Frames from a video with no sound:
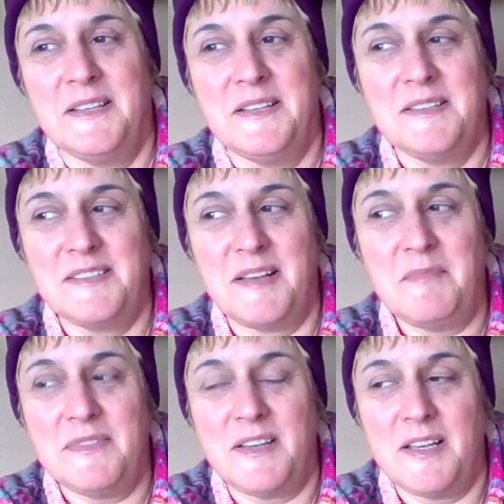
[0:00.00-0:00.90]

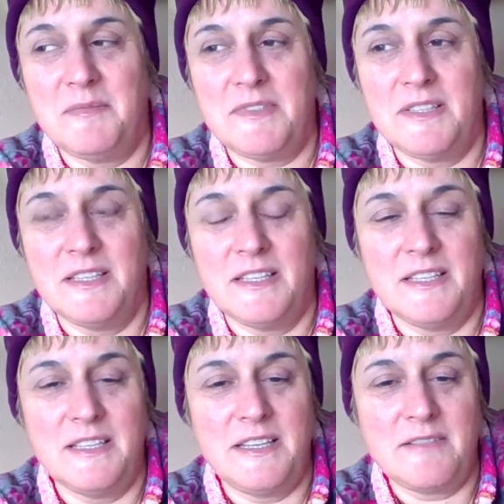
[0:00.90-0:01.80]
Sometimes
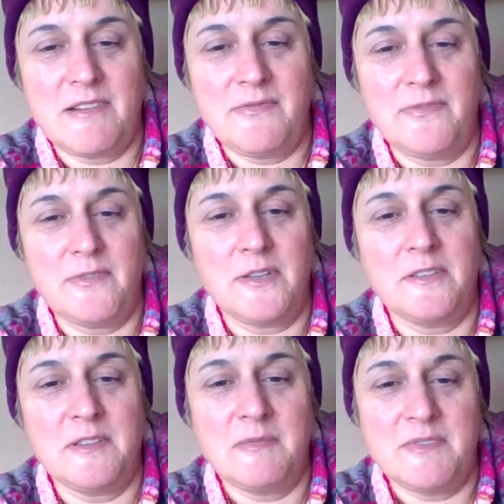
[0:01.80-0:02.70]
he referred
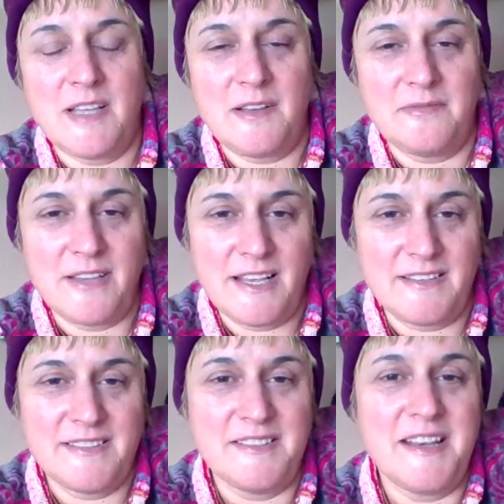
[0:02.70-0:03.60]
to himself
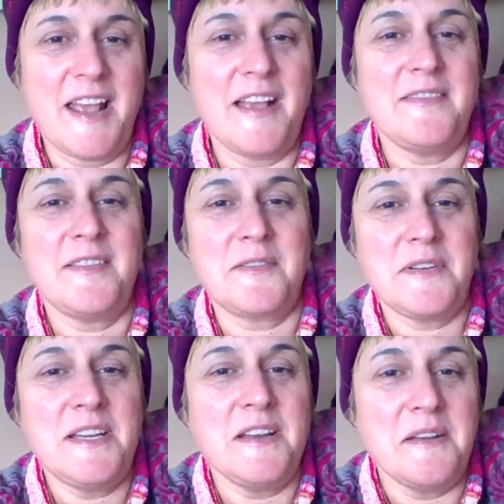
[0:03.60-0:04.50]
as the
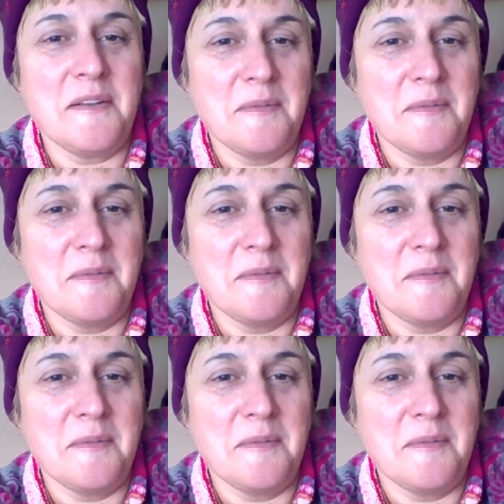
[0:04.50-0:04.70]
Nazarene.